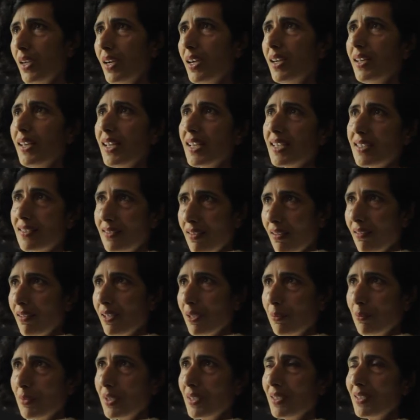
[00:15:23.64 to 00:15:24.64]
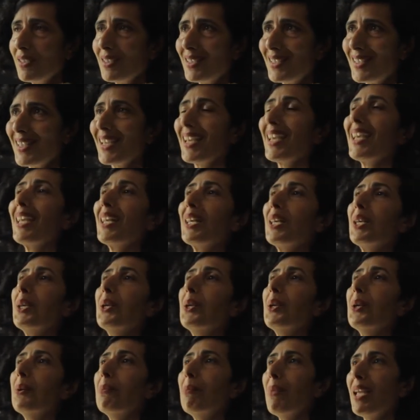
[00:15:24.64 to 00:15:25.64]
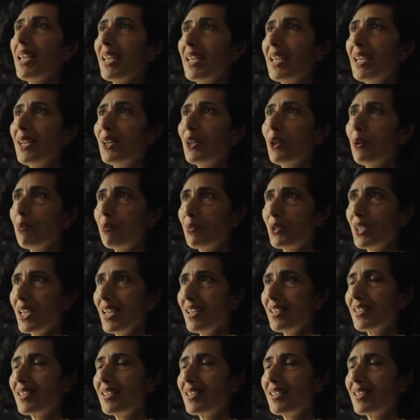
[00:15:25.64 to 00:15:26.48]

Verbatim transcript: an excitement in making objects